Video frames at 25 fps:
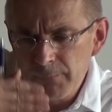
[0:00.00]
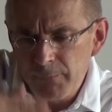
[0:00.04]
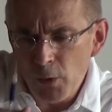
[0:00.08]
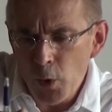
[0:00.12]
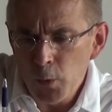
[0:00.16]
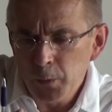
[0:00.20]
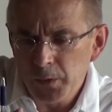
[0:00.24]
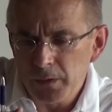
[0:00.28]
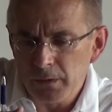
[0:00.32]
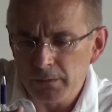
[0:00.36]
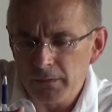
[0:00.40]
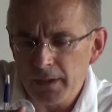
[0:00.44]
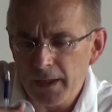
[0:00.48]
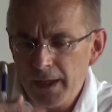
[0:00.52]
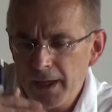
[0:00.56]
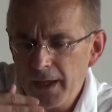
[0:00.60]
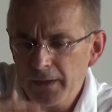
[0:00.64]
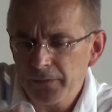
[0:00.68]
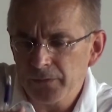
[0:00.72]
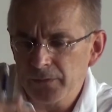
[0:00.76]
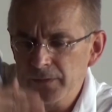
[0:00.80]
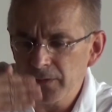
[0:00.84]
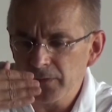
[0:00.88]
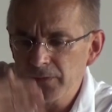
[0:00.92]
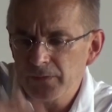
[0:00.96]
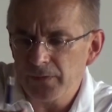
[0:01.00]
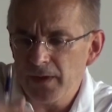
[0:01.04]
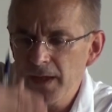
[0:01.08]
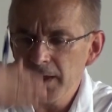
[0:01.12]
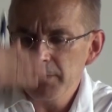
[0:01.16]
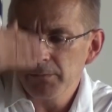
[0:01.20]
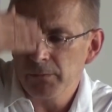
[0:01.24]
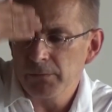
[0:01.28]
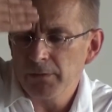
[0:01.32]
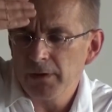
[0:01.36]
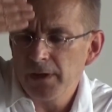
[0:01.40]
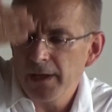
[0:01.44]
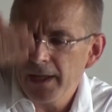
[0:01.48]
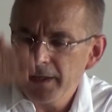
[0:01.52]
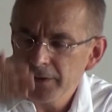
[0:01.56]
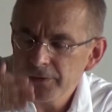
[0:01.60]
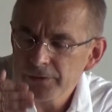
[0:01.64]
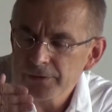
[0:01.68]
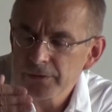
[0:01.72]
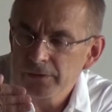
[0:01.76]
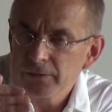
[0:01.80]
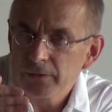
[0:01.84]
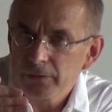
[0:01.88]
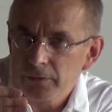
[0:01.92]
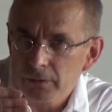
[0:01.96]
voter has the same
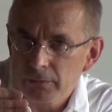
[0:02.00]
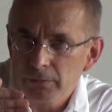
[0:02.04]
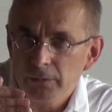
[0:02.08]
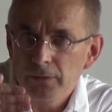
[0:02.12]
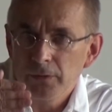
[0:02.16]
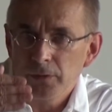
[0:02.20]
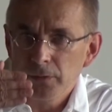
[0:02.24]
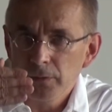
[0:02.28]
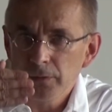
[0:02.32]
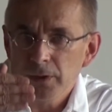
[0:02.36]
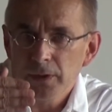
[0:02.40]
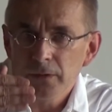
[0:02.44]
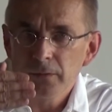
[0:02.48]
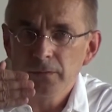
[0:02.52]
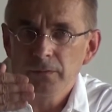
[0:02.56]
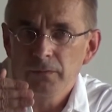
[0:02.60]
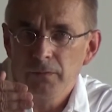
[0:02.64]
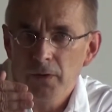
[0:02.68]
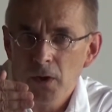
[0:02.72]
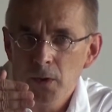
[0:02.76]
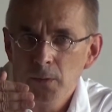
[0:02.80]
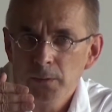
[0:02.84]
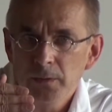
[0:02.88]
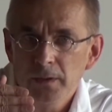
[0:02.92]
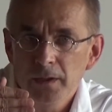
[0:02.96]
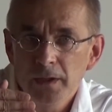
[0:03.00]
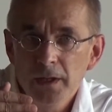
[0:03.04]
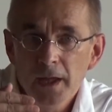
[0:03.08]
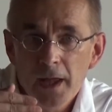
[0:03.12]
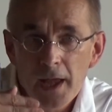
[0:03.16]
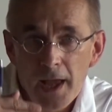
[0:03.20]
relation to his vote